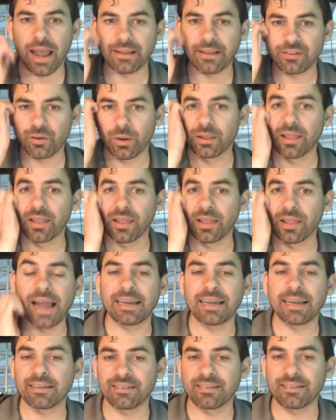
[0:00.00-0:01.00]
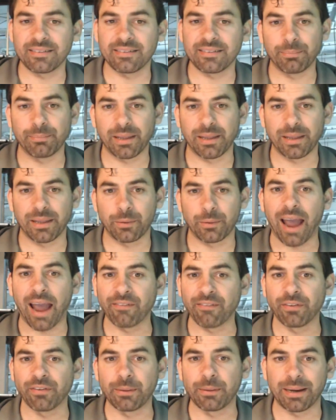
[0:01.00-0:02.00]
So a line dance is something where
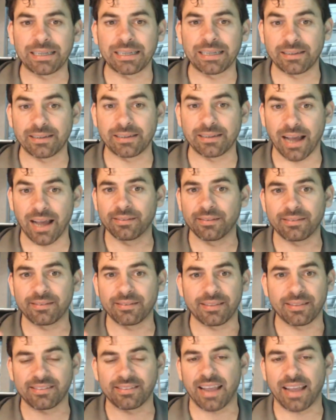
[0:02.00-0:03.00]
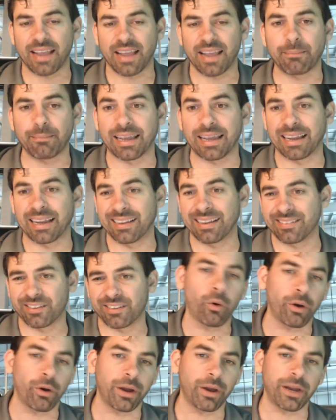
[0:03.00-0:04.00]
everybody does the same thing and it's
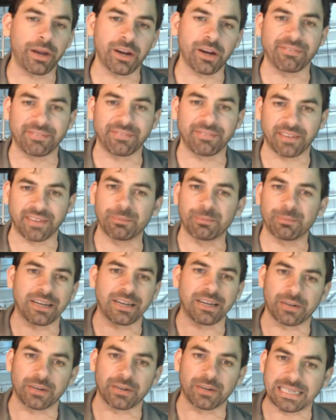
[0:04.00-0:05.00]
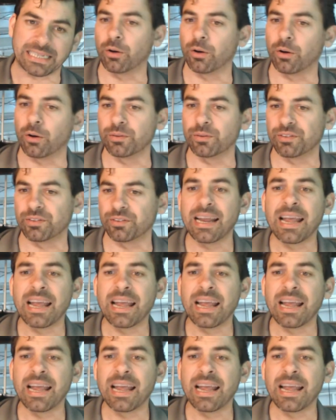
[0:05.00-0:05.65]
choreographed. Everybody already knows it.